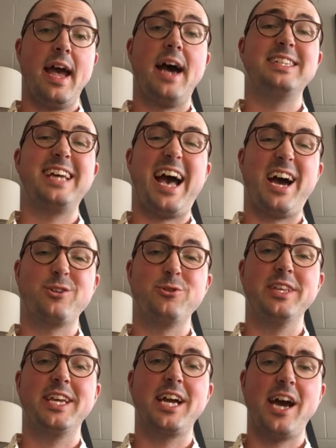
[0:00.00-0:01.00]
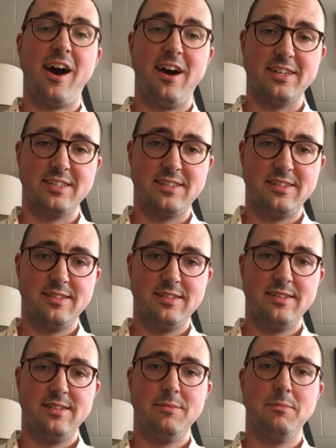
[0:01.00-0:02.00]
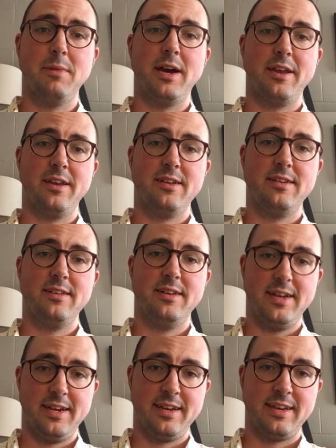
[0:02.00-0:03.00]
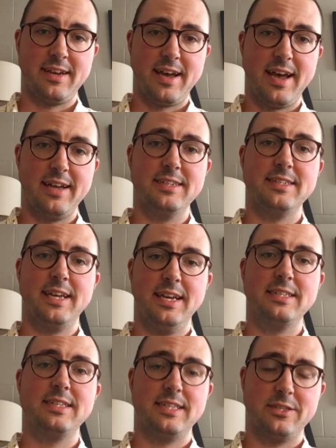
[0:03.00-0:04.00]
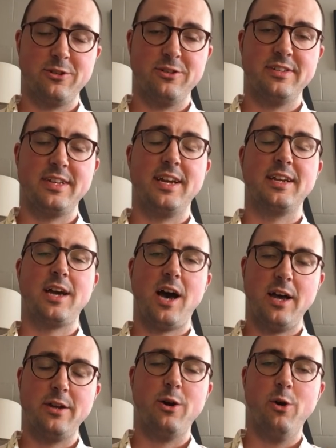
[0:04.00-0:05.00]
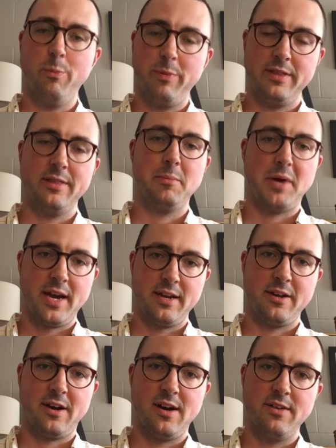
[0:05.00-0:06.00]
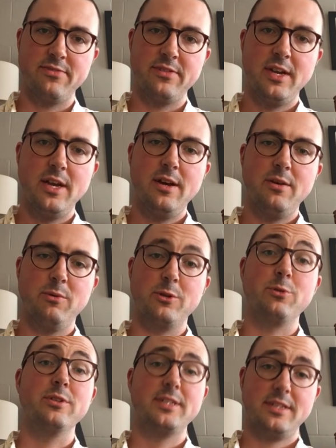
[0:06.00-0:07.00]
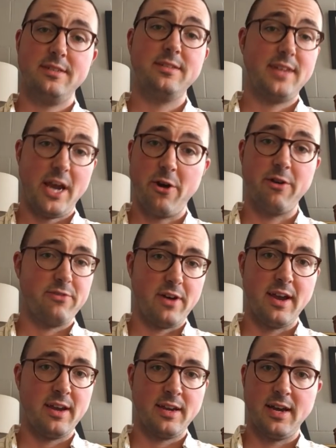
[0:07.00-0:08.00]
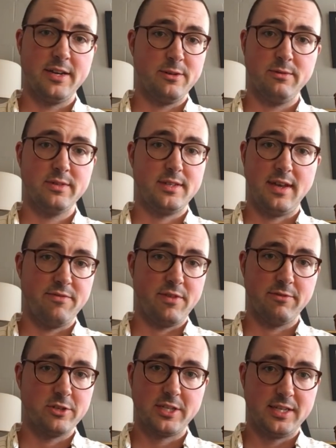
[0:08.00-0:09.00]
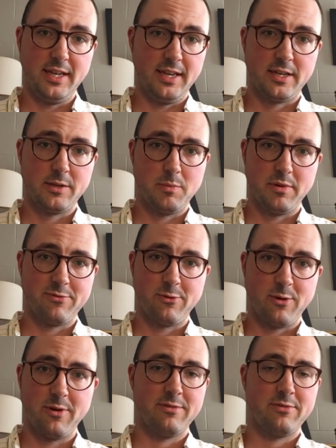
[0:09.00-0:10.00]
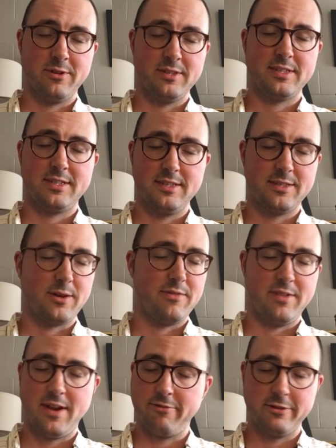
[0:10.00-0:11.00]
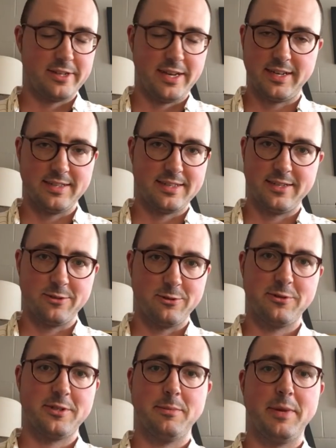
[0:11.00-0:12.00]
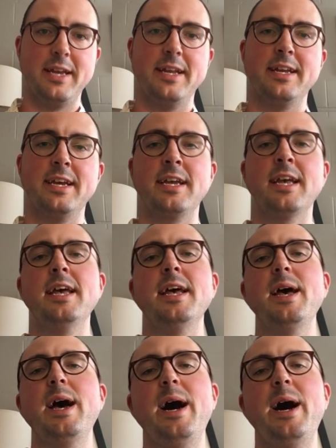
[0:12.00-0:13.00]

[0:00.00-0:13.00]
And I had to actually cut my knitting. I had to take scissors and cut open the bind off, which was terrifying. I've never steeked before, for instance, so I've never taken scissors to my knitting.